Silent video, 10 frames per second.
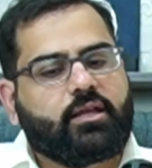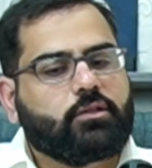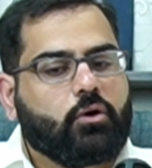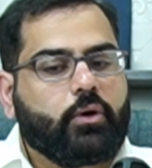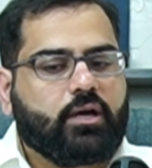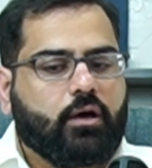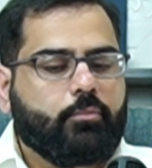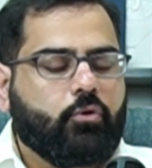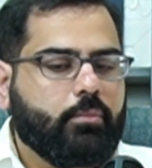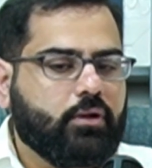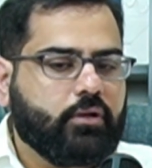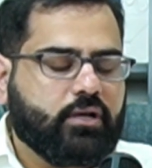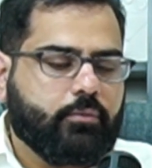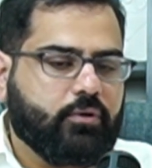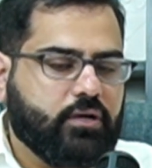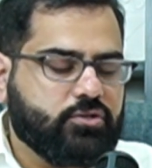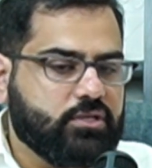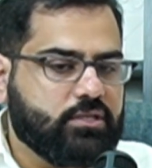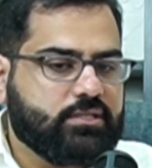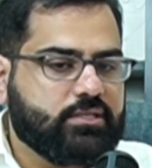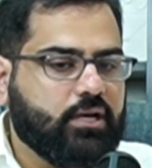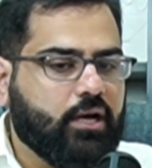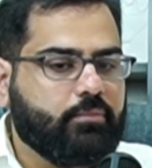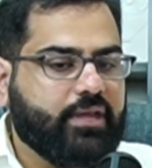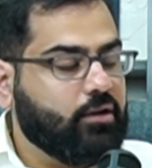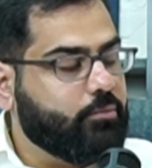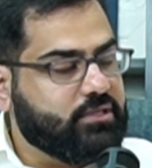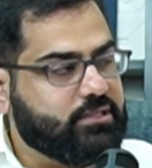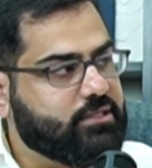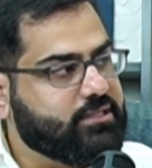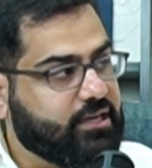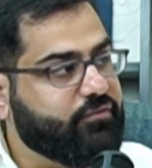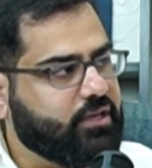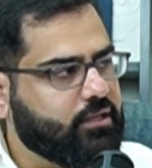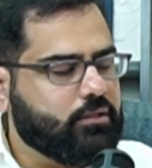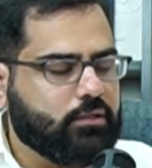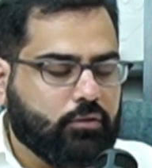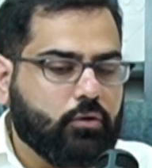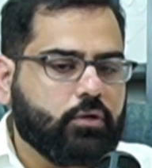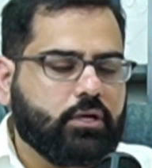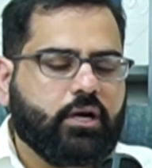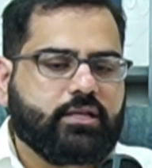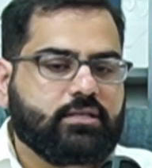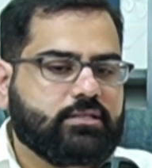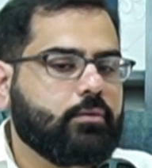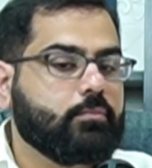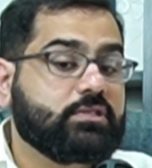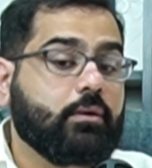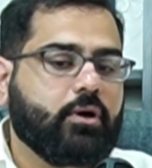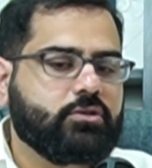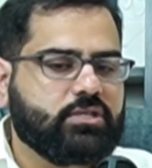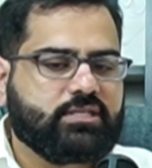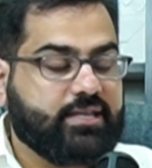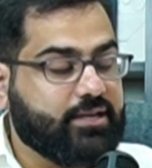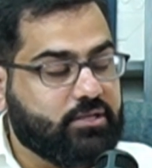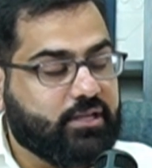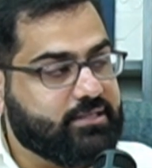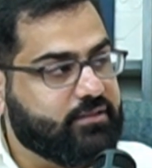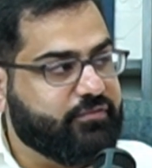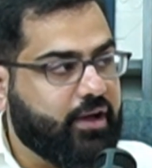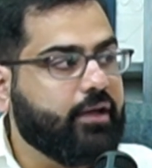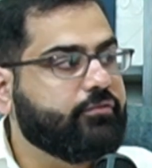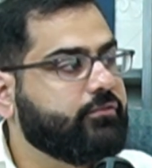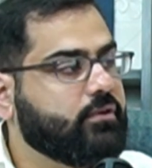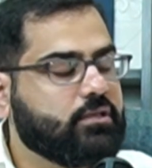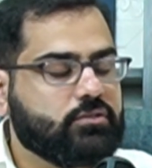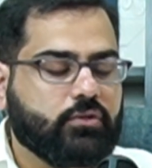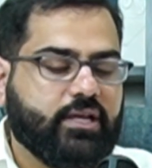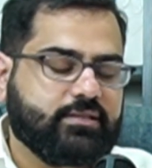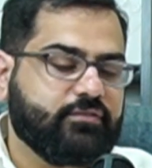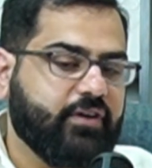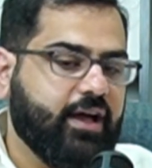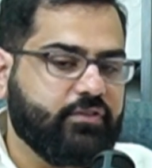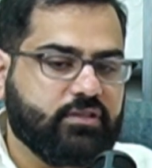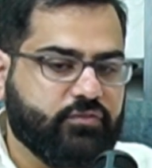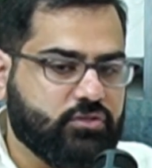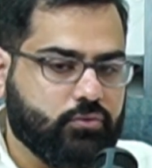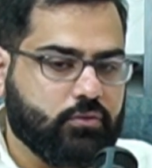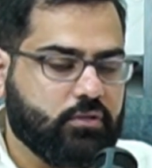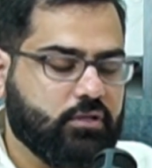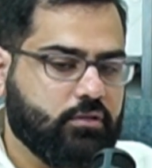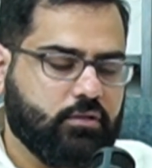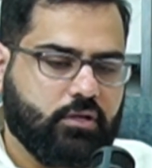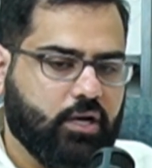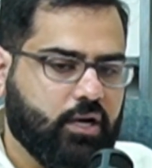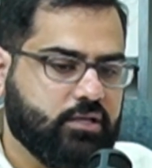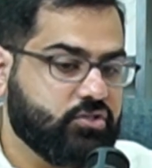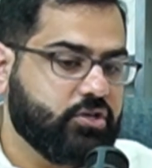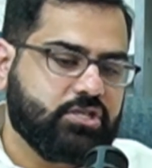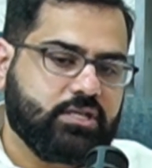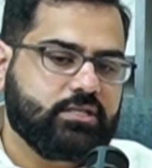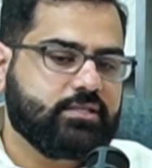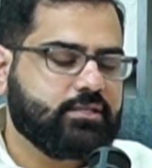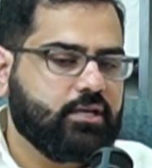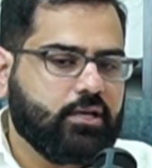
in low income or middle income countries, that number is significantly lower. And in some countries, it's actually less than 5. So less than 5 individual surgeons,